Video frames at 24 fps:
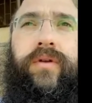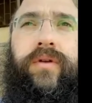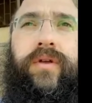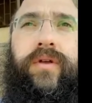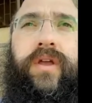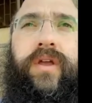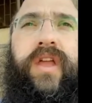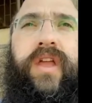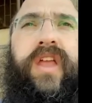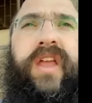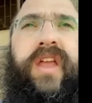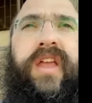
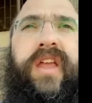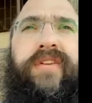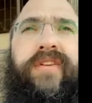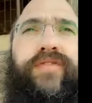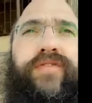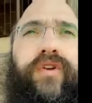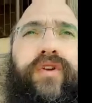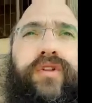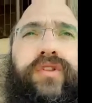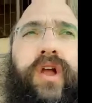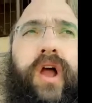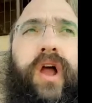If
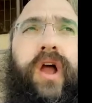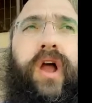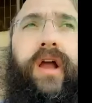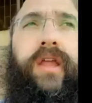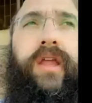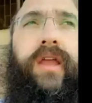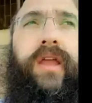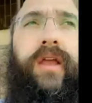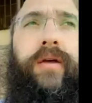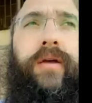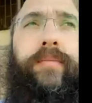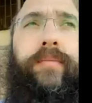you're
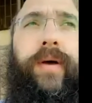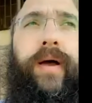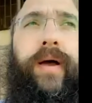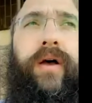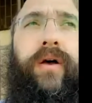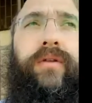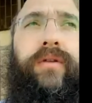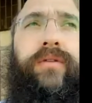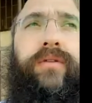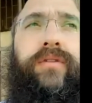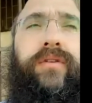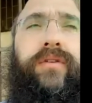talking
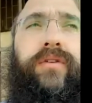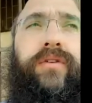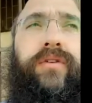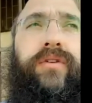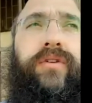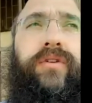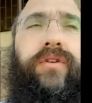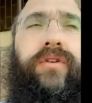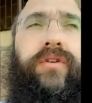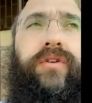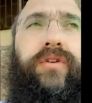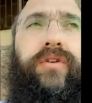about
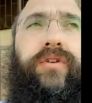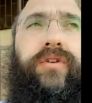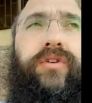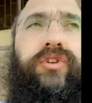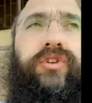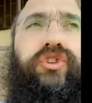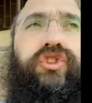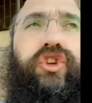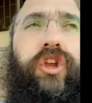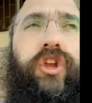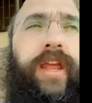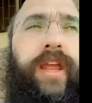
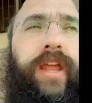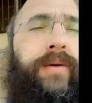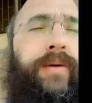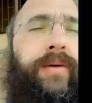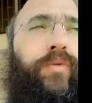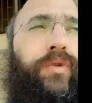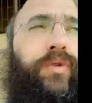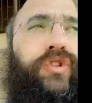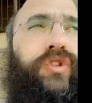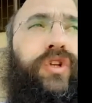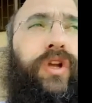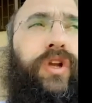shame
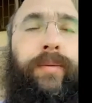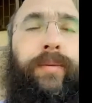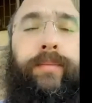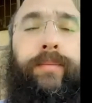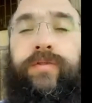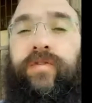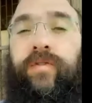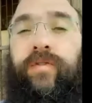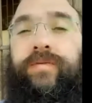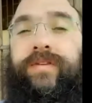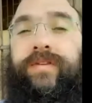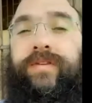which
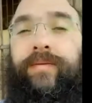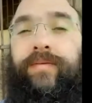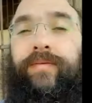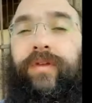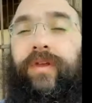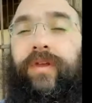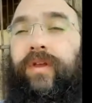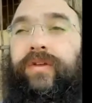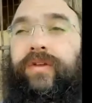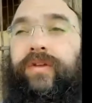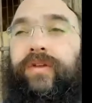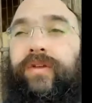comes from something
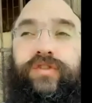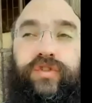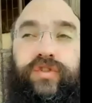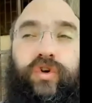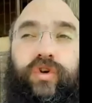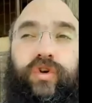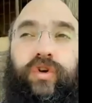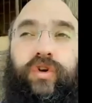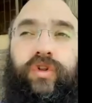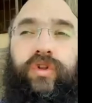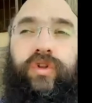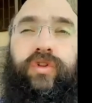
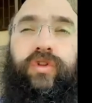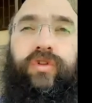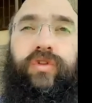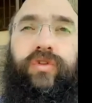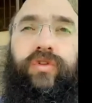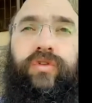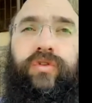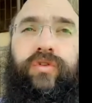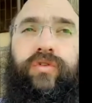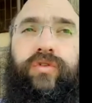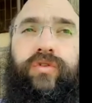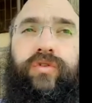external,
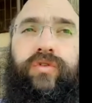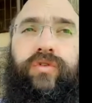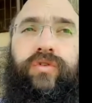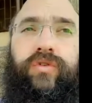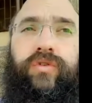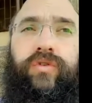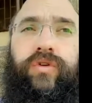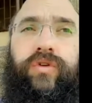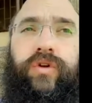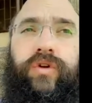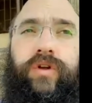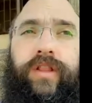
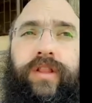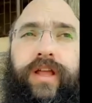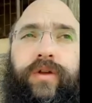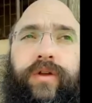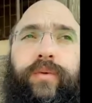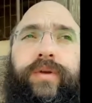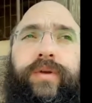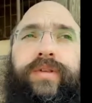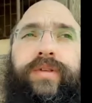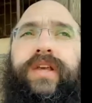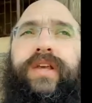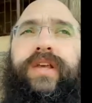like
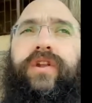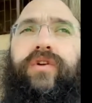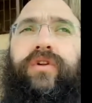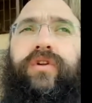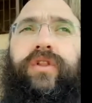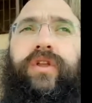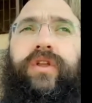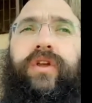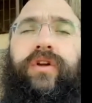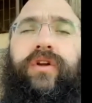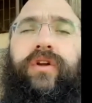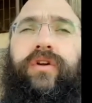we said
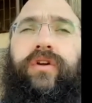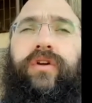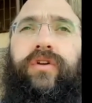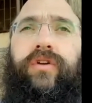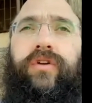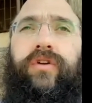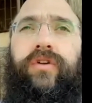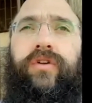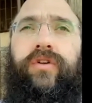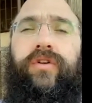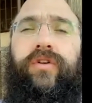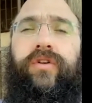earlier,
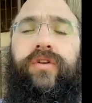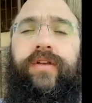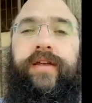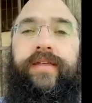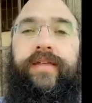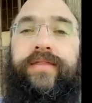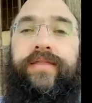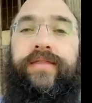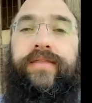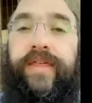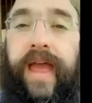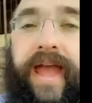
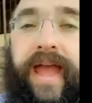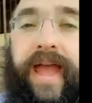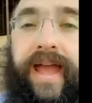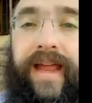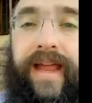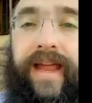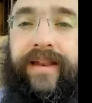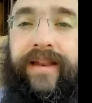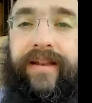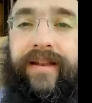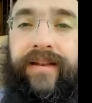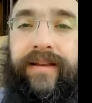then